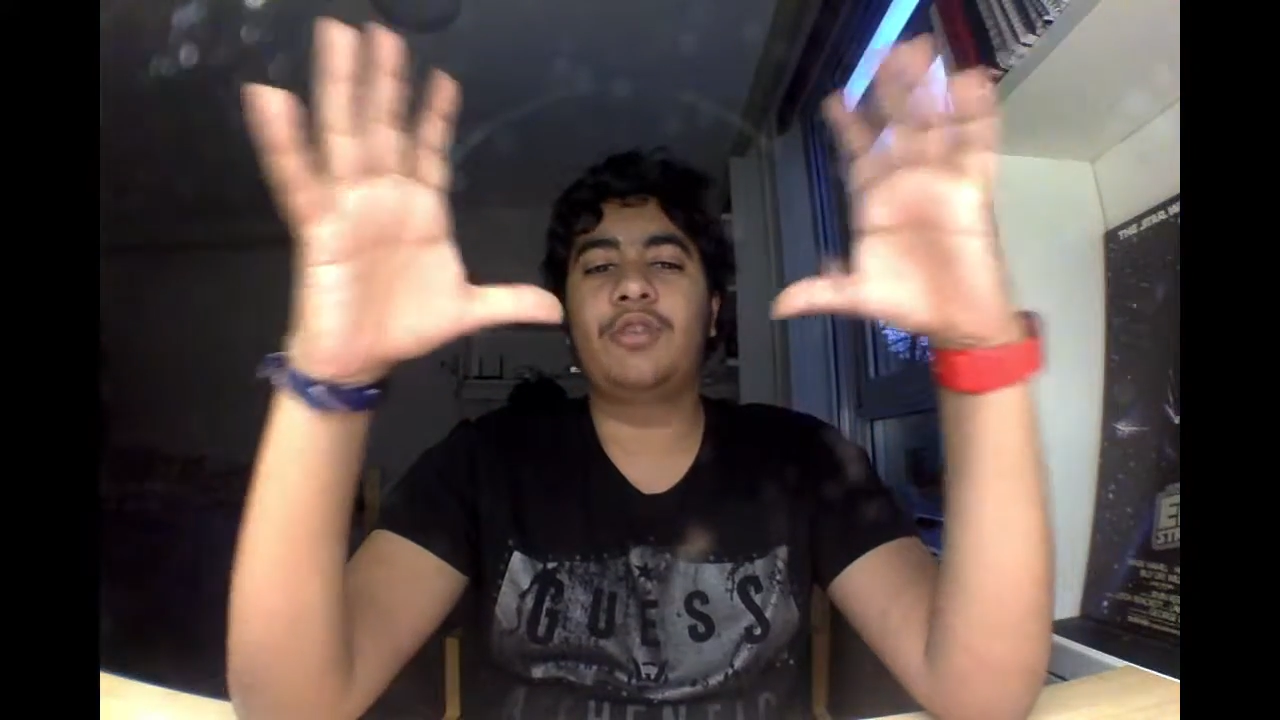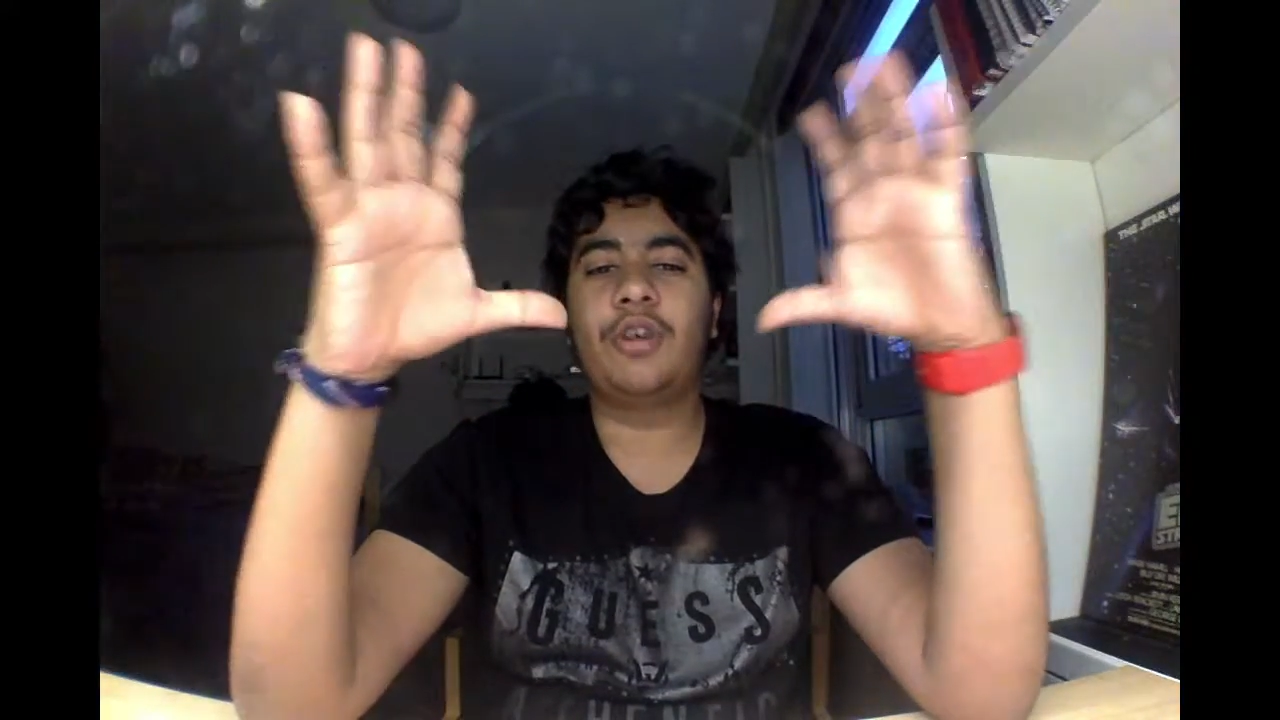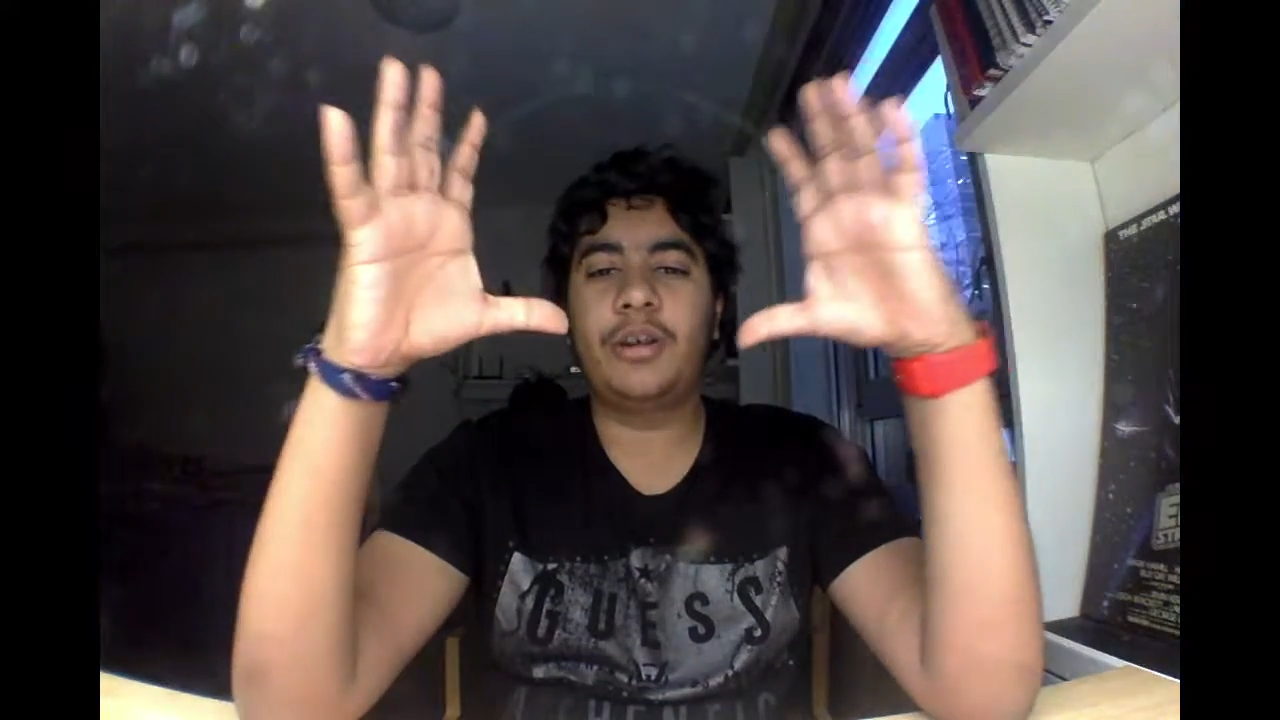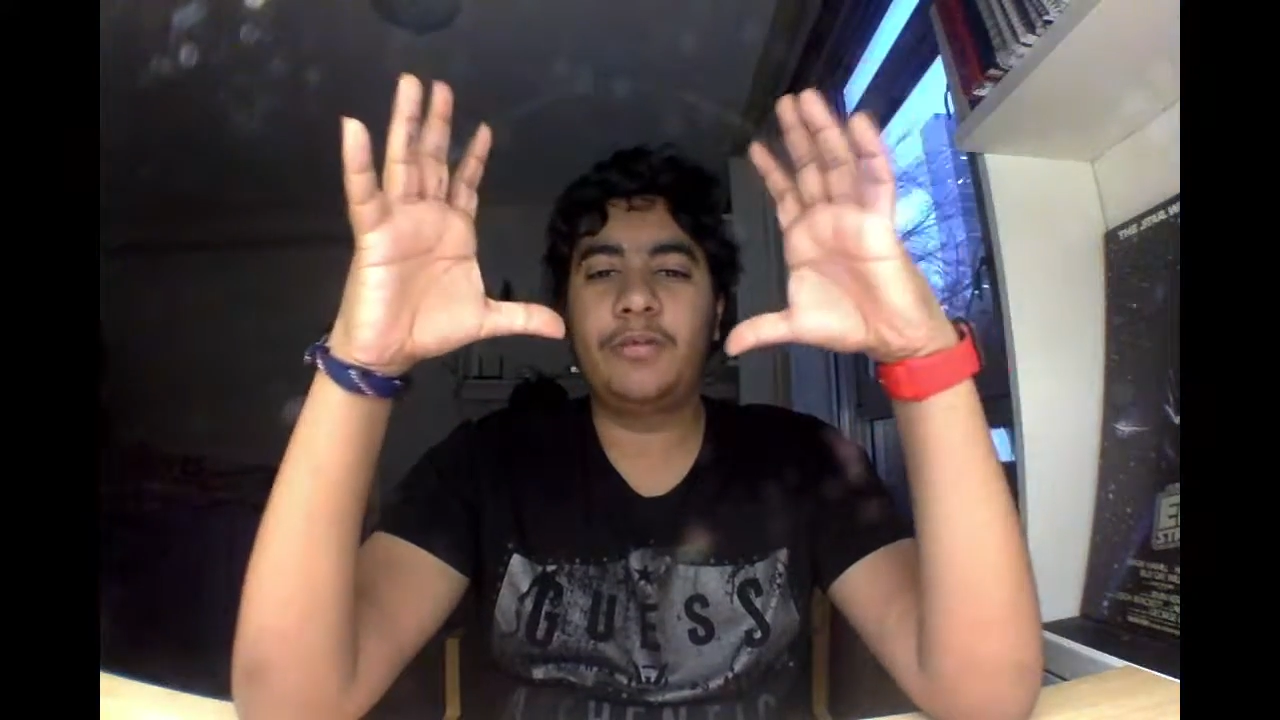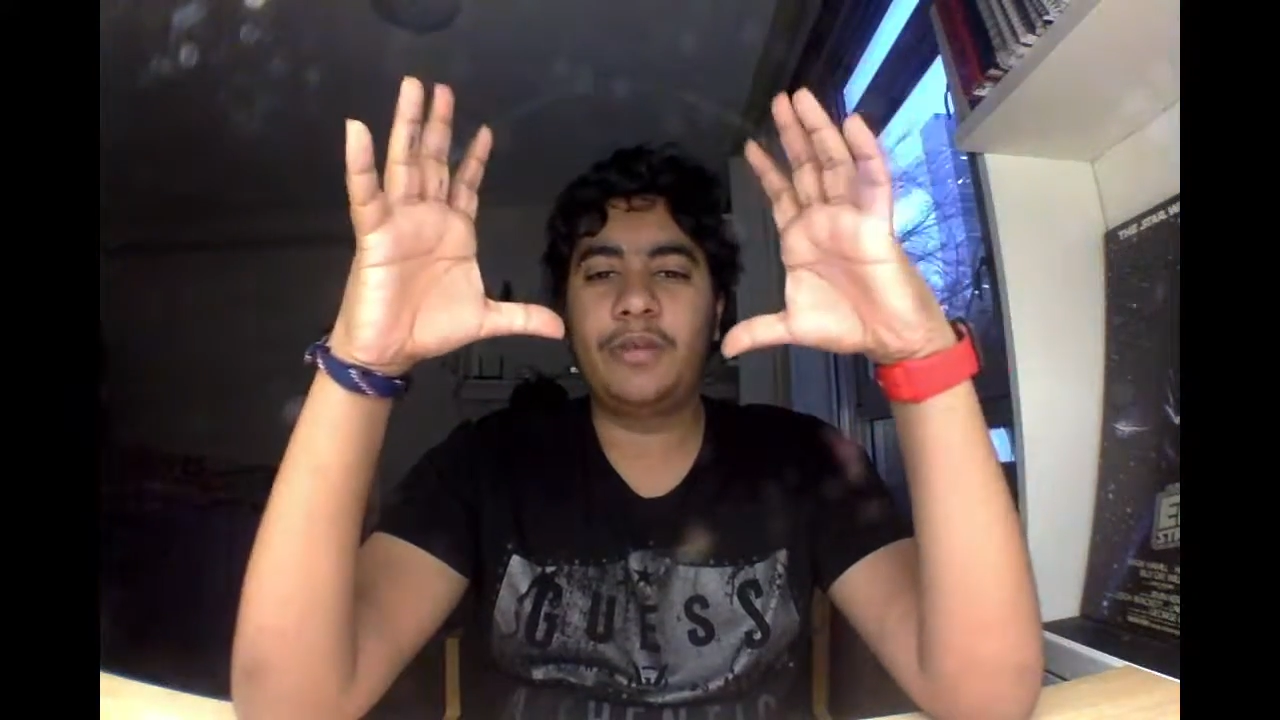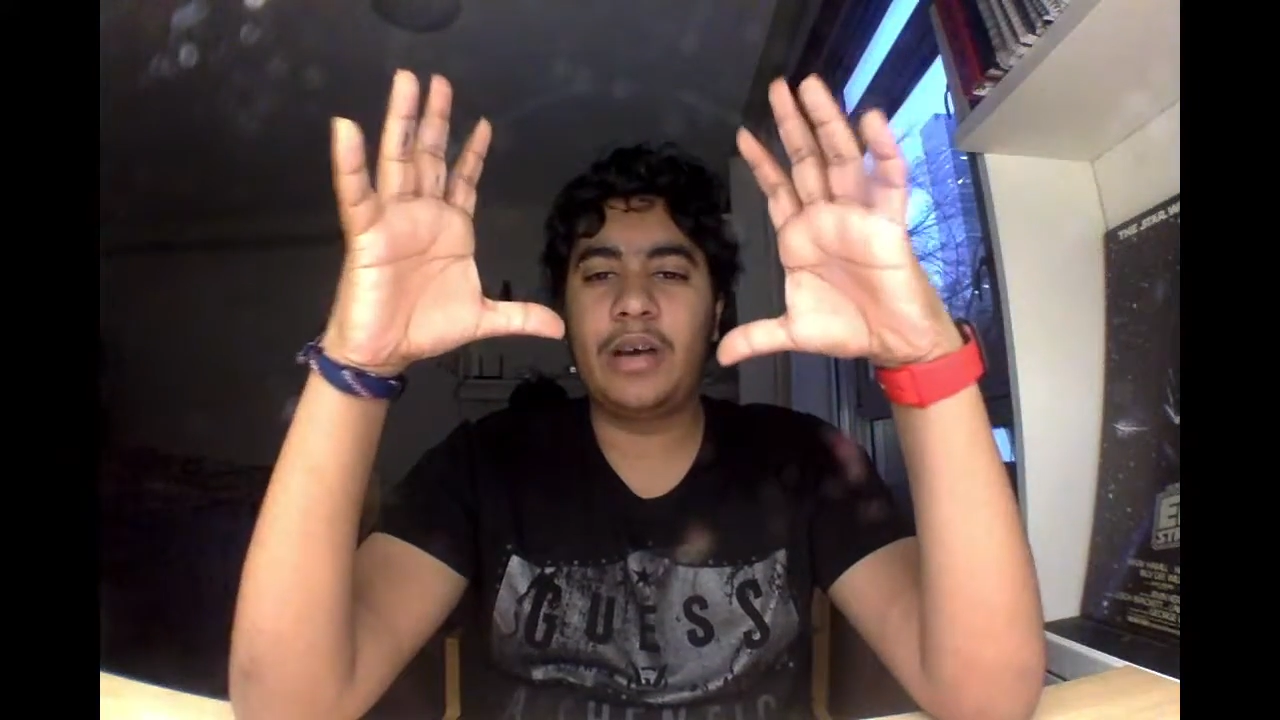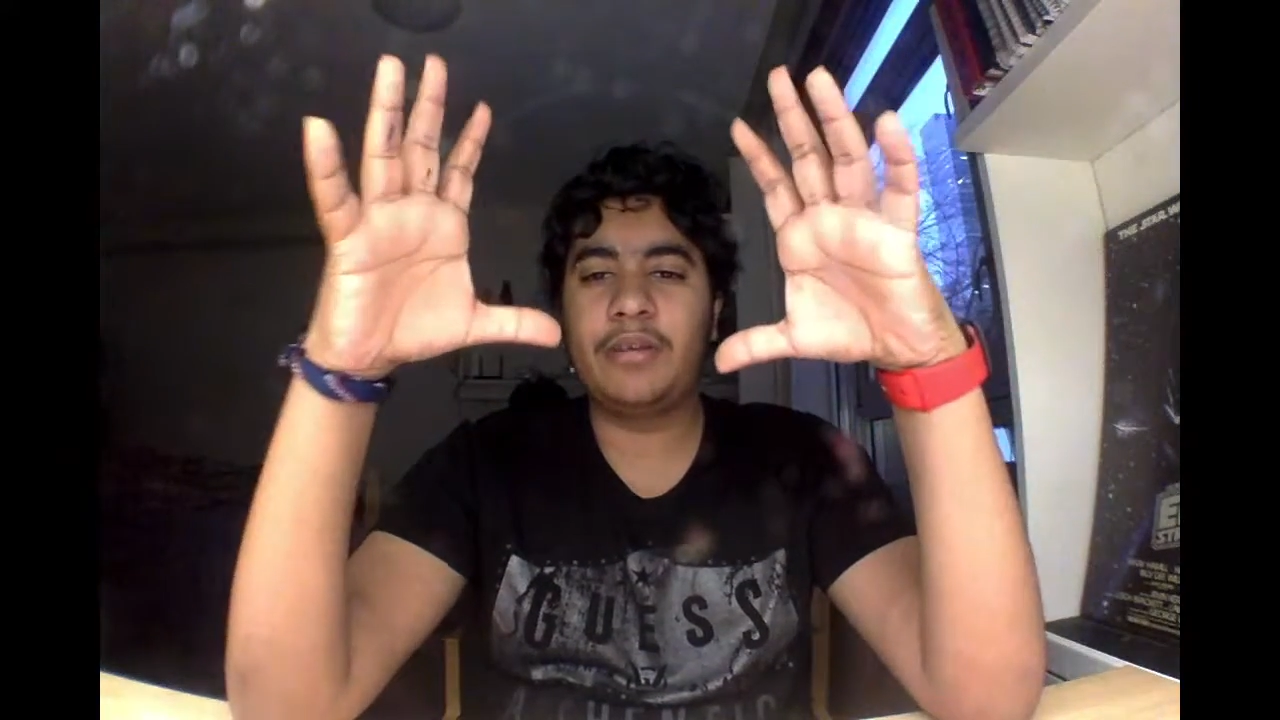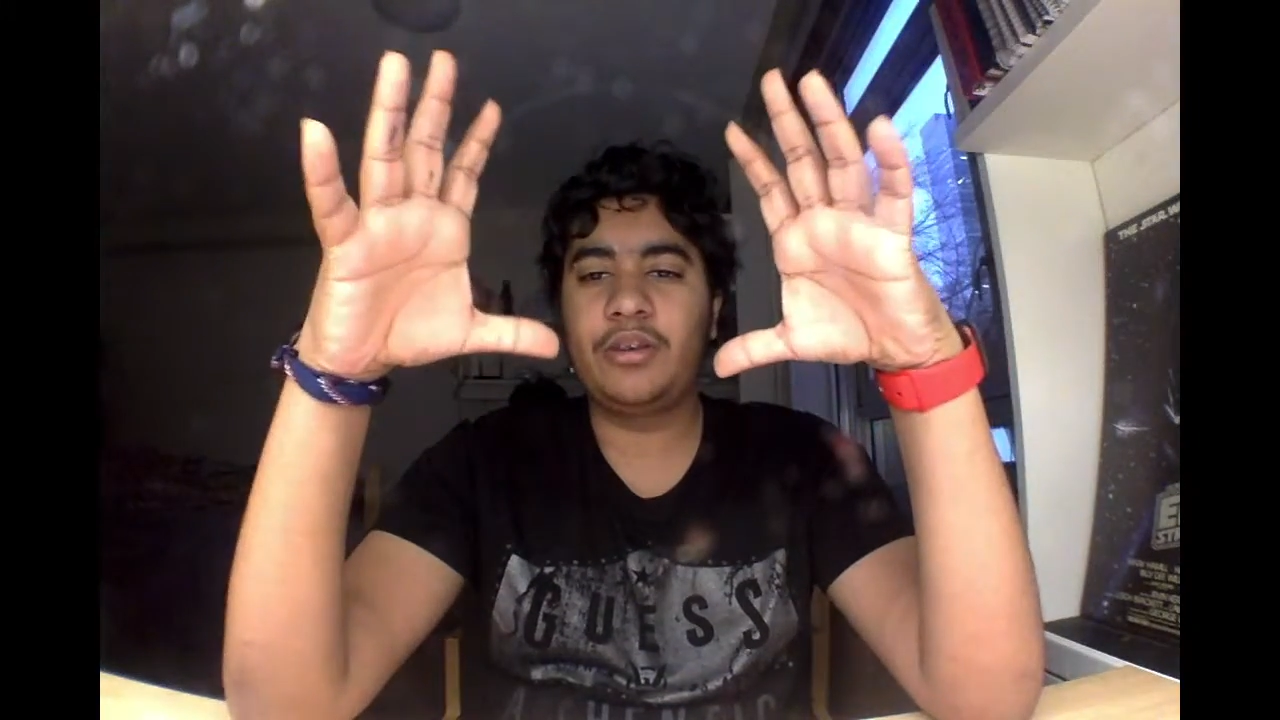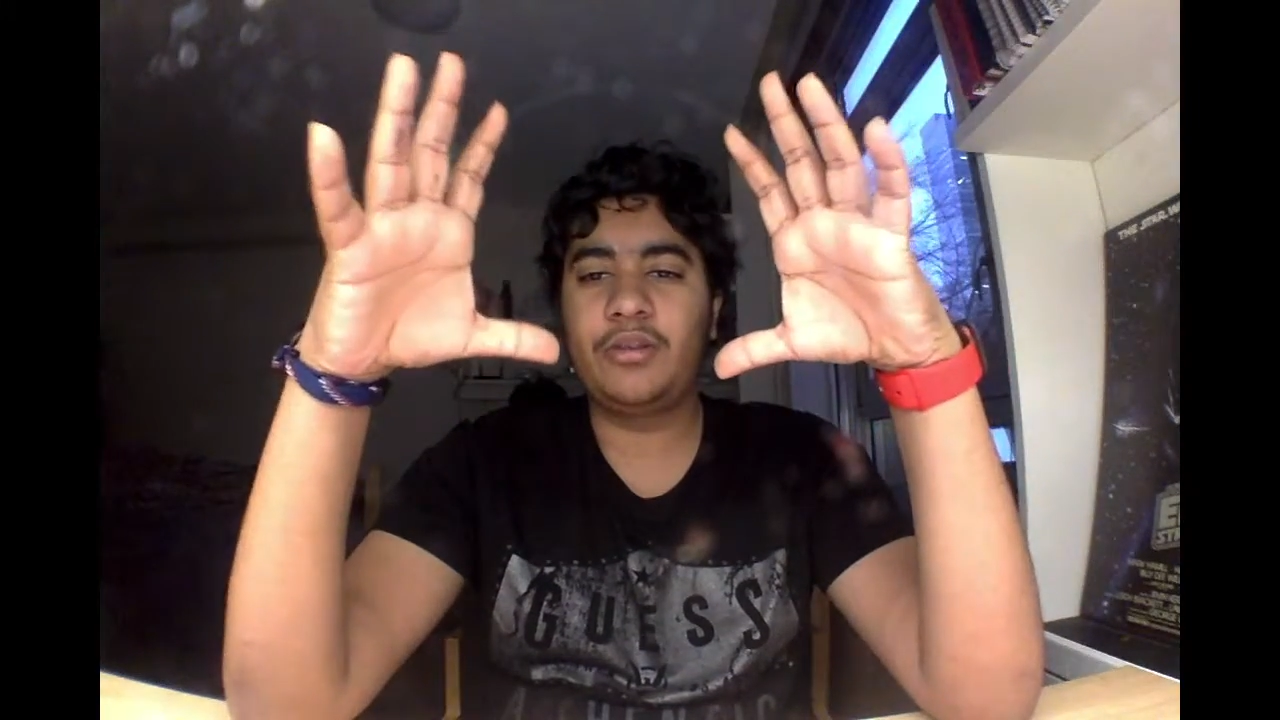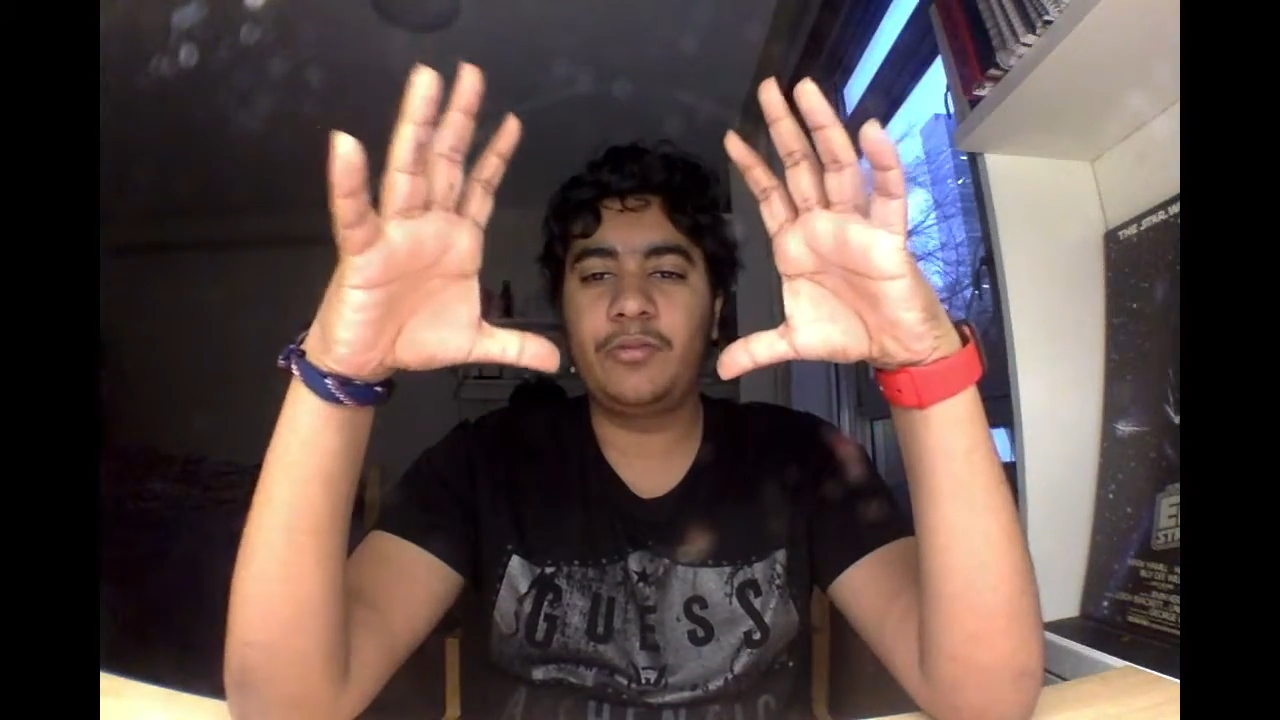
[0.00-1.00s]
sorry for
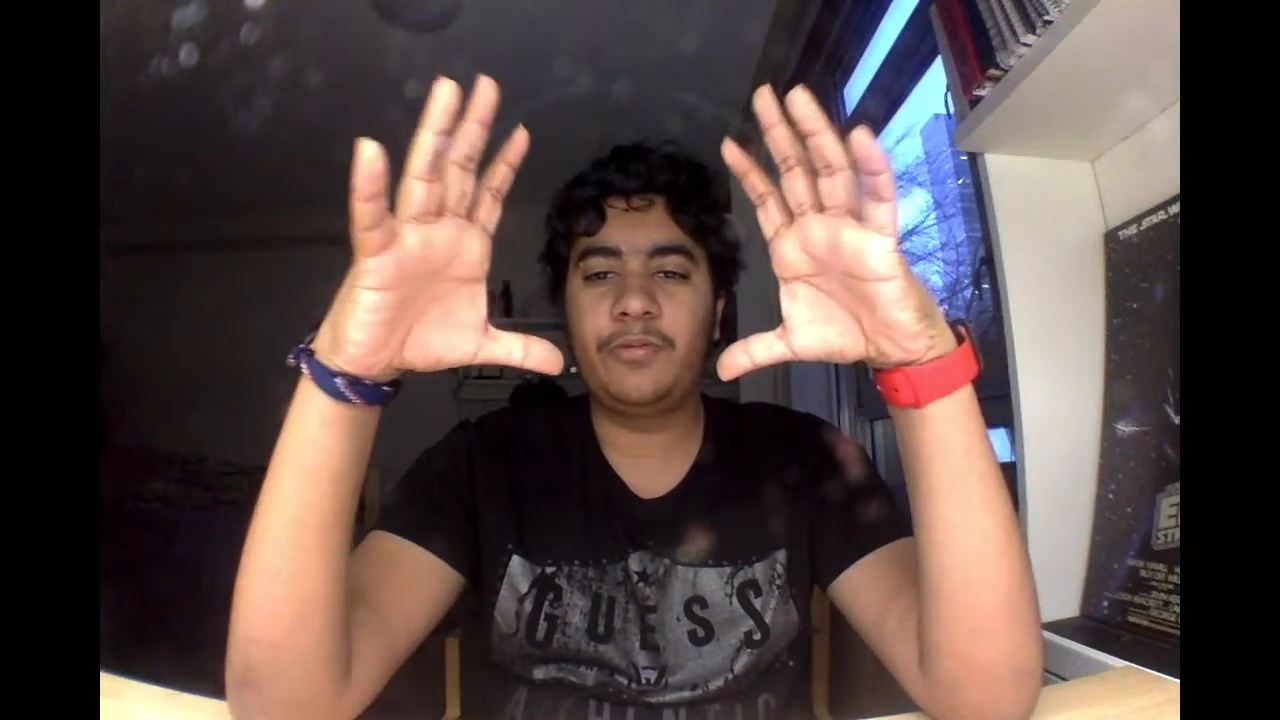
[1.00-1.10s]
having to